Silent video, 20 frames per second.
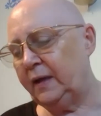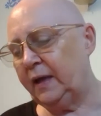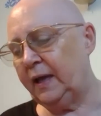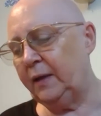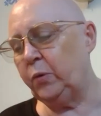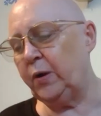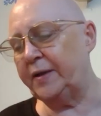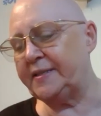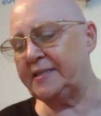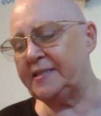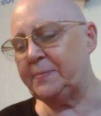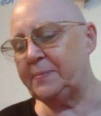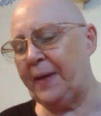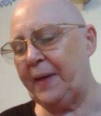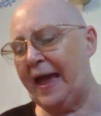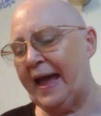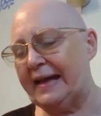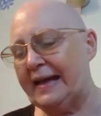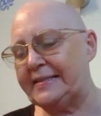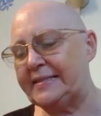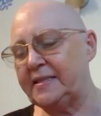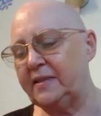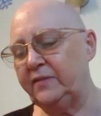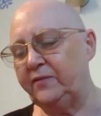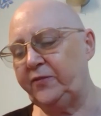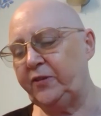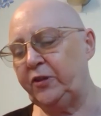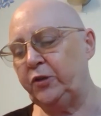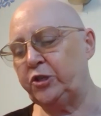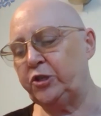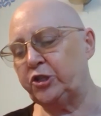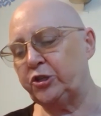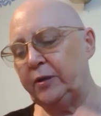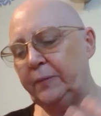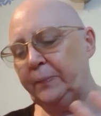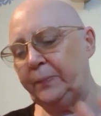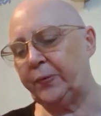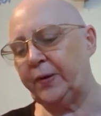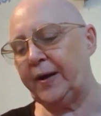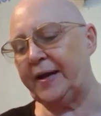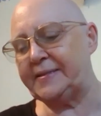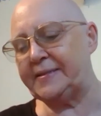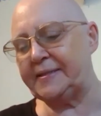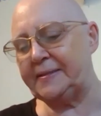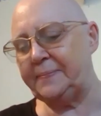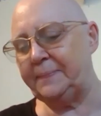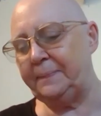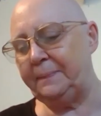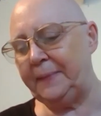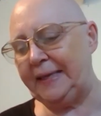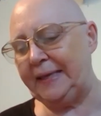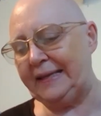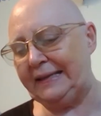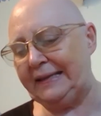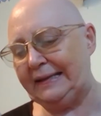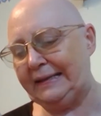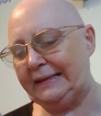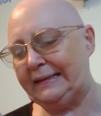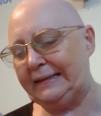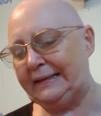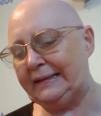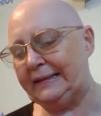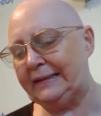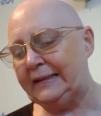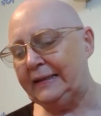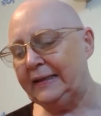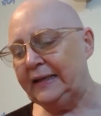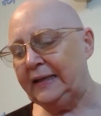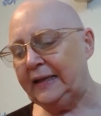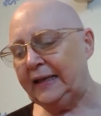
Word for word: And what does past and future and present mean?